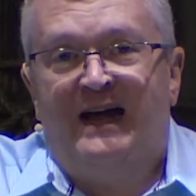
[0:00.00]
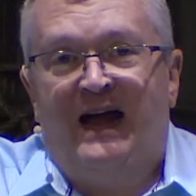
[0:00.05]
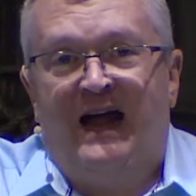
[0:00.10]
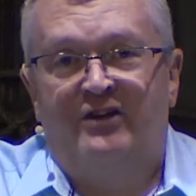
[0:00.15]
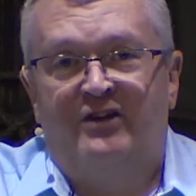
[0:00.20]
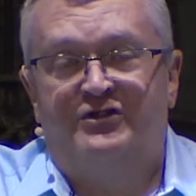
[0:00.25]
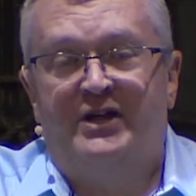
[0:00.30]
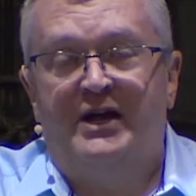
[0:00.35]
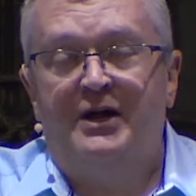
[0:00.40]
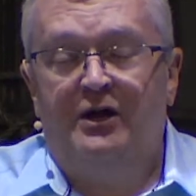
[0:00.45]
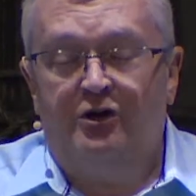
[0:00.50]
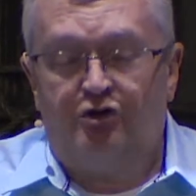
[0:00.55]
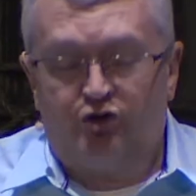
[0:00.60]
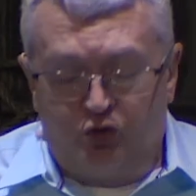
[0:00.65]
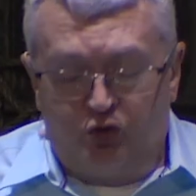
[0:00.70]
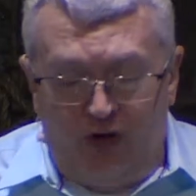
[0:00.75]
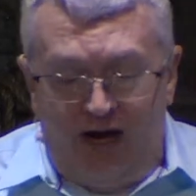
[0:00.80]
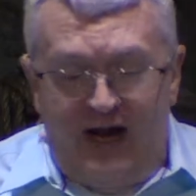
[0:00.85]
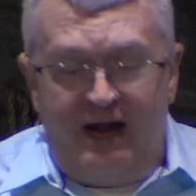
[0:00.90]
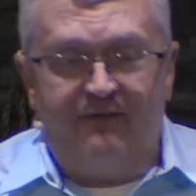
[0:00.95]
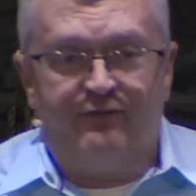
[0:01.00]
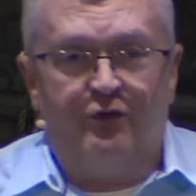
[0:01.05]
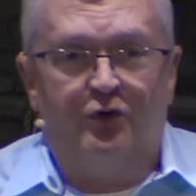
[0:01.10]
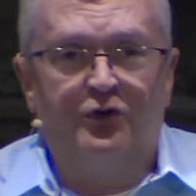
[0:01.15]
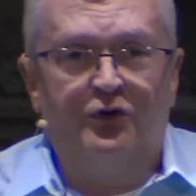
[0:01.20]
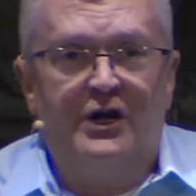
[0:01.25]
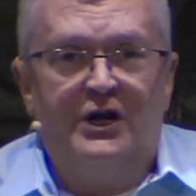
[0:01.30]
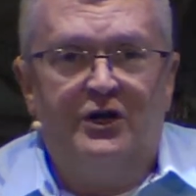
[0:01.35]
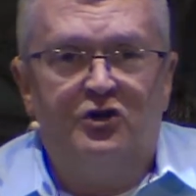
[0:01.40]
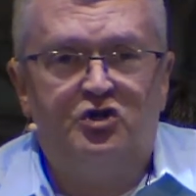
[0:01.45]
As they
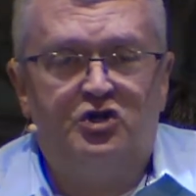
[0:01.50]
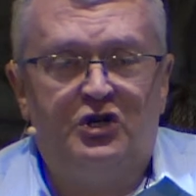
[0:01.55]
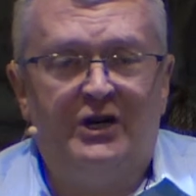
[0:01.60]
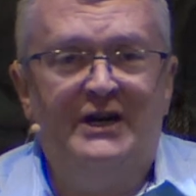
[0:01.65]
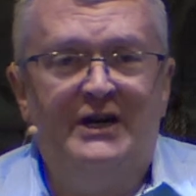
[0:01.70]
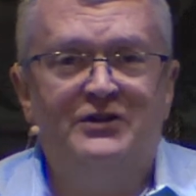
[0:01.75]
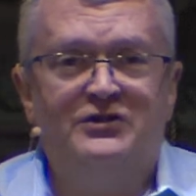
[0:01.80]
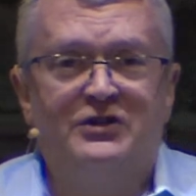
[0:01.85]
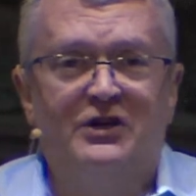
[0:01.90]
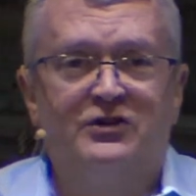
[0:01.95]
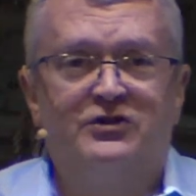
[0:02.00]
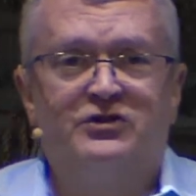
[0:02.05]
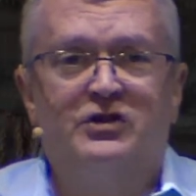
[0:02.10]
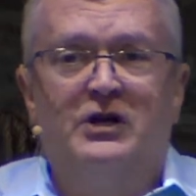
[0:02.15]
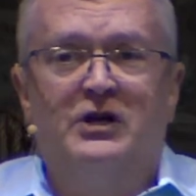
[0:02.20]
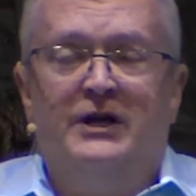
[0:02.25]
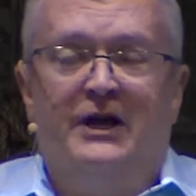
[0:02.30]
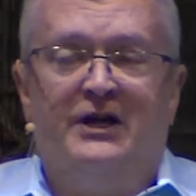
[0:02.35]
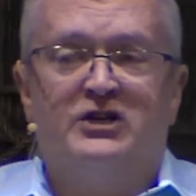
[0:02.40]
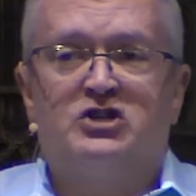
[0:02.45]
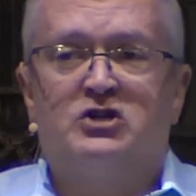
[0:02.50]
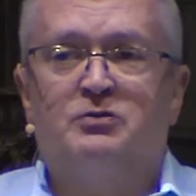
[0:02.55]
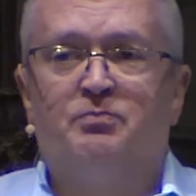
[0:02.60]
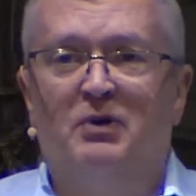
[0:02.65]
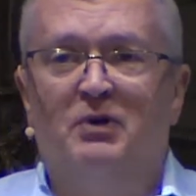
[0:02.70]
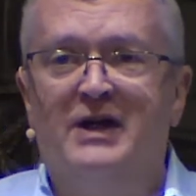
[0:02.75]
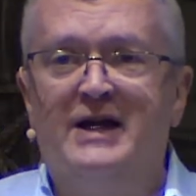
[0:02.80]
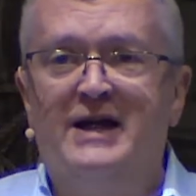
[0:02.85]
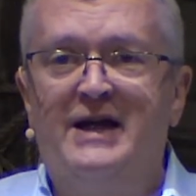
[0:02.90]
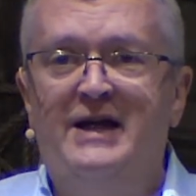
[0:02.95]
traveled, Jesus
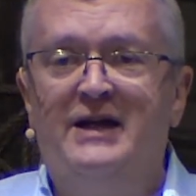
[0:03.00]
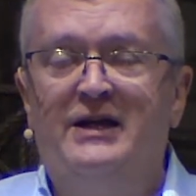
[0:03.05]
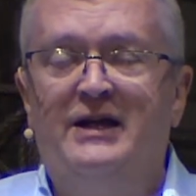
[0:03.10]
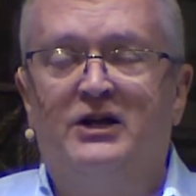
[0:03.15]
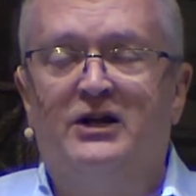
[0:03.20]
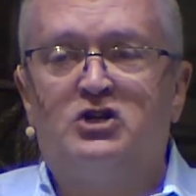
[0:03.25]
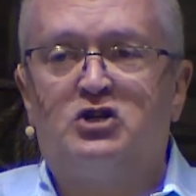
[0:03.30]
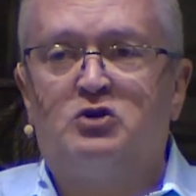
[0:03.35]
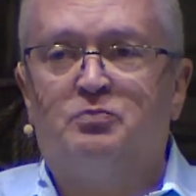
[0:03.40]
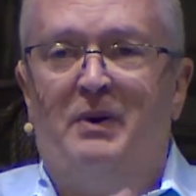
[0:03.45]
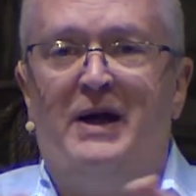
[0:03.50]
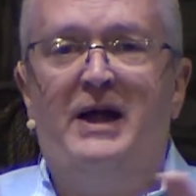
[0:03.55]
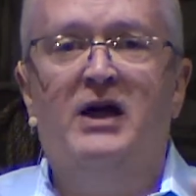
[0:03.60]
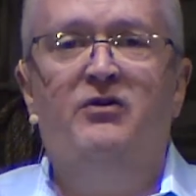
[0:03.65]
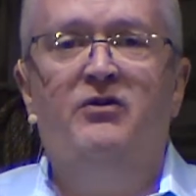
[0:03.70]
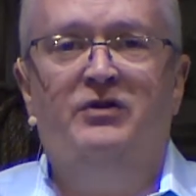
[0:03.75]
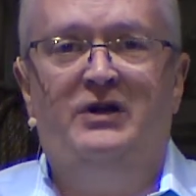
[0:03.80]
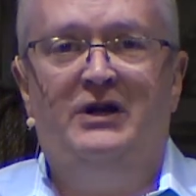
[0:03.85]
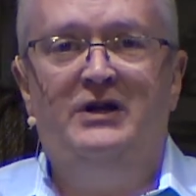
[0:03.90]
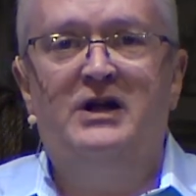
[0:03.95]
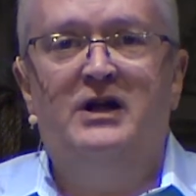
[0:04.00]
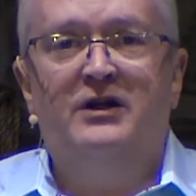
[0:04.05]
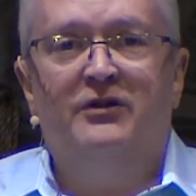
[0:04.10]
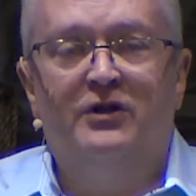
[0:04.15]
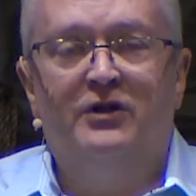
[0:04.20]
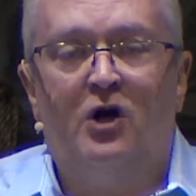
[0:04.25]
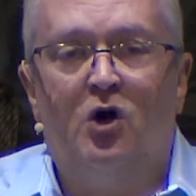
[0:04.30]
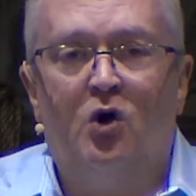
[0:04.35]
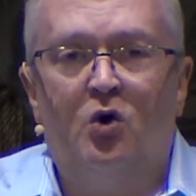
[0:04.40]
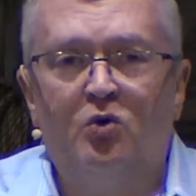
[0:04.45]
expounded
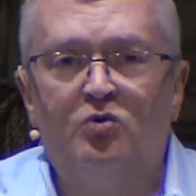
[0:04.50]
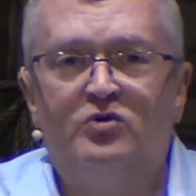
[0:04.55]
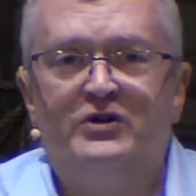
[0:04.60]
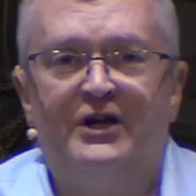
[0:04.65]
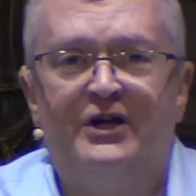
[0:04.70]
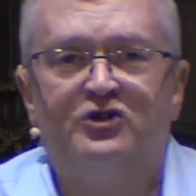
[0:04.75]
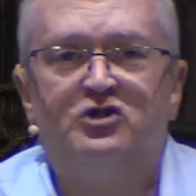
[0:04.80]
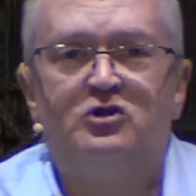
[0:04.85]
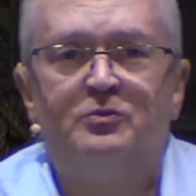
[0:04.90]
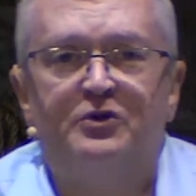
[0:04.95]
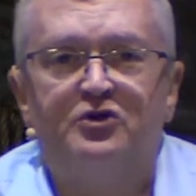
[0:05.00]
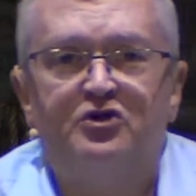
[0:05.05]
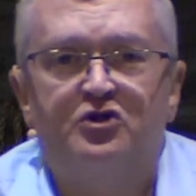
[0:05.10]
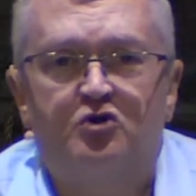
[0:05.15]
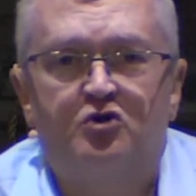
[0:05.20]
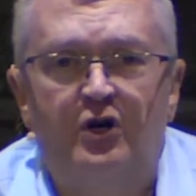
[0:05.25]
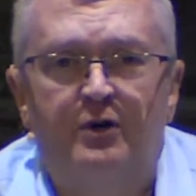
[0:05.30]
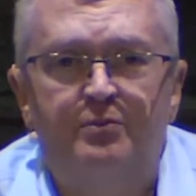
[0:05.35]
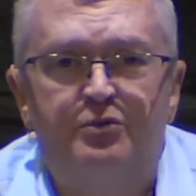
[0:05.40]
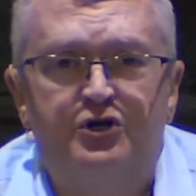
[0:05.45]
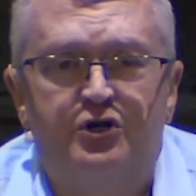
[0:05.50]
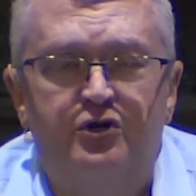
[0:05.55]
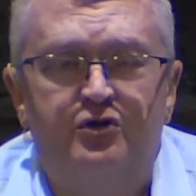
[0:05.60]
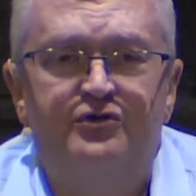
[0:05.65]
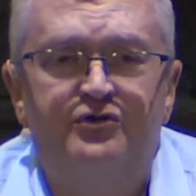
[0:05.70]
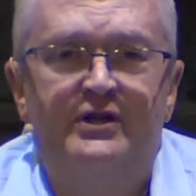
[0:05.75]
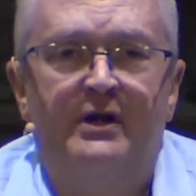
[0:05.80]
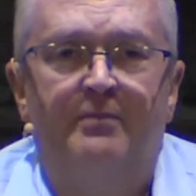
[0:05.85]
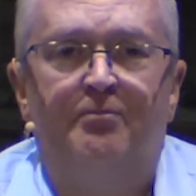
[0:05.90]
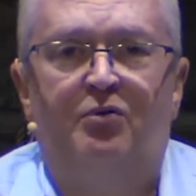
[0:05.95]
the Old Testament
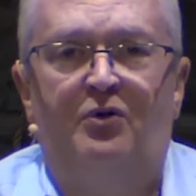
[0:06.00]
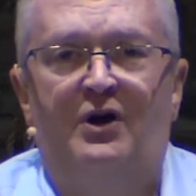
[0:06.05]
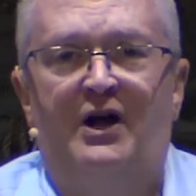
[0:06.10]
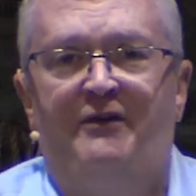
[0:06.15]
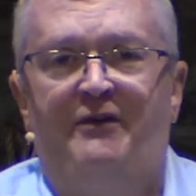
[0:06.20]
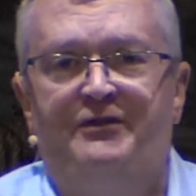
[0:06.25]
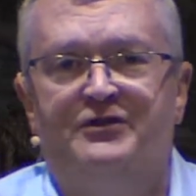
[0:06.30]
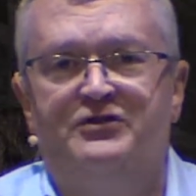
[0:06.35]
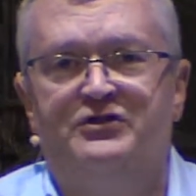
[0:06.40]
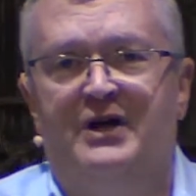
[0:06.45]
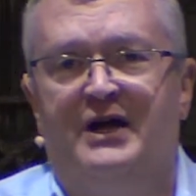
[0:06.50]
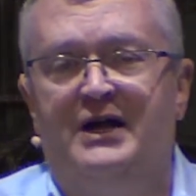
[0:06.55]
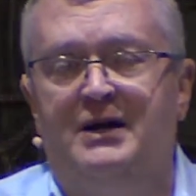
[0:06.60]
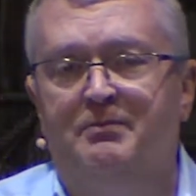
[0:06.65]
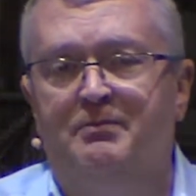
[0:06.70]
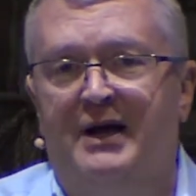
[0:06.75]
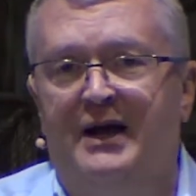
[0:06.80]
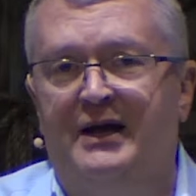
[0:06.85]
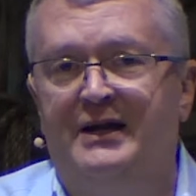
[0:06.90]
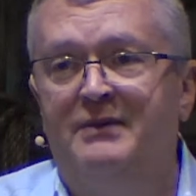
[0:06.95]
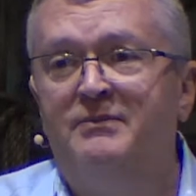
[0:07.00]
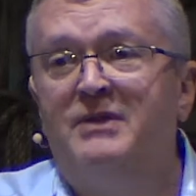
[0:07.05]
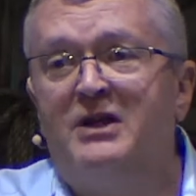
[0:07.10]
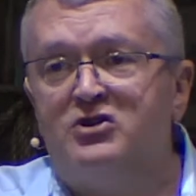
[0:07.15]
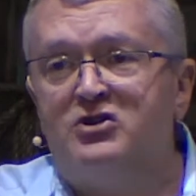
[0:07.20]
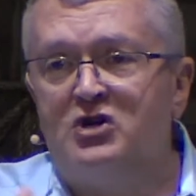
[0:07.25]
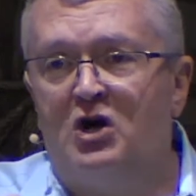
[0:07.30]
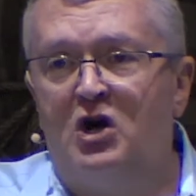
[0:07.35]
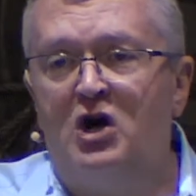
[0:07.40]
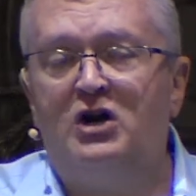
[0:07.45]
scriptures that prophesied about him,
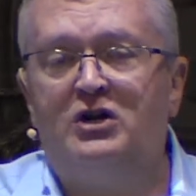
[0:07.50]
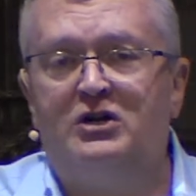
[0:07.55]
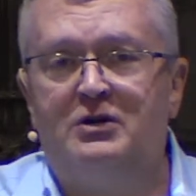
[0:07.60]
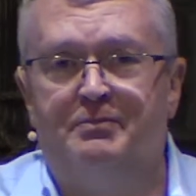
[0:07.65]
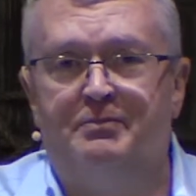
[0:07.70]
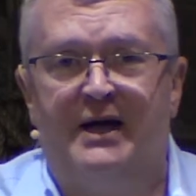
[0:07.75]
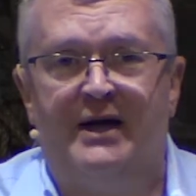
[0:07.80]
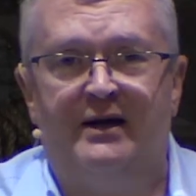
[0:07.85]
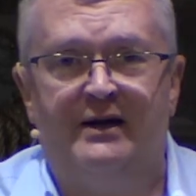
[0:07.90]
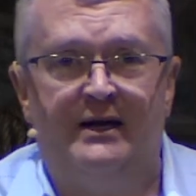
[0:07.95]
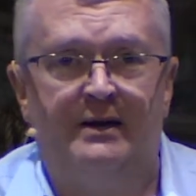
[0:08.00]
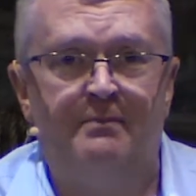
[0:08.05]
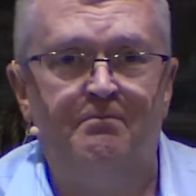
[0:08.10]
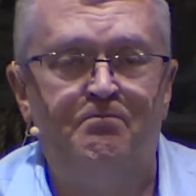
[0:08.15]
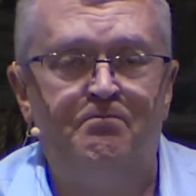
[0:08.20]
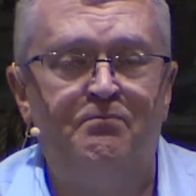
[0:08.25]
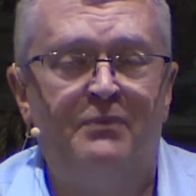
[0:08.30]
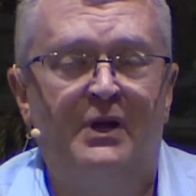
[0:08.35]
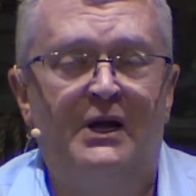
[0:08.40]
that talked about him,